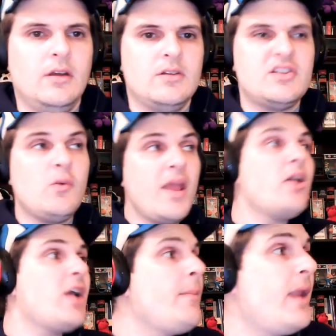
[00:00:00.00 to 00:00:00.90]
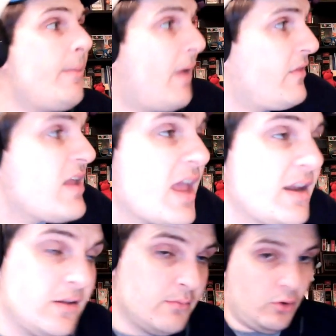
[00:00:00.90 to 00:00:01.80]
So we are coming up on the end
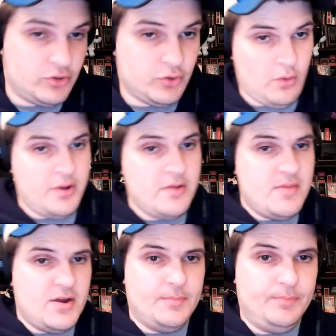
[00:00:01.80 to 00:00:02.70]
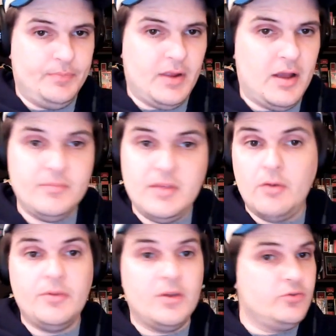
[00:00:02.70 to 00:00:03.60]
of the moratorium here. Um, you
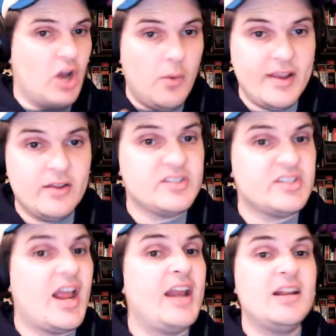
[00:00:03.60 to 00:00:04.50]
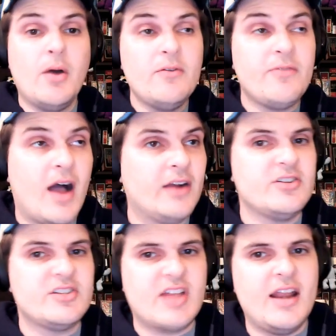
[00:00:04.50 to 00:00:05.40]
know, the Joe Ingles signing, the Mo Wagner
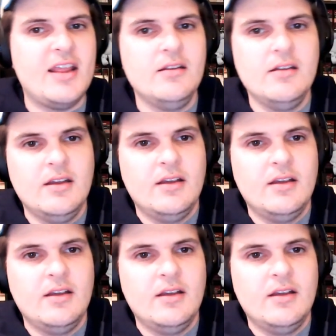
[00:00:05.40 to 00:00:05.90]
signing.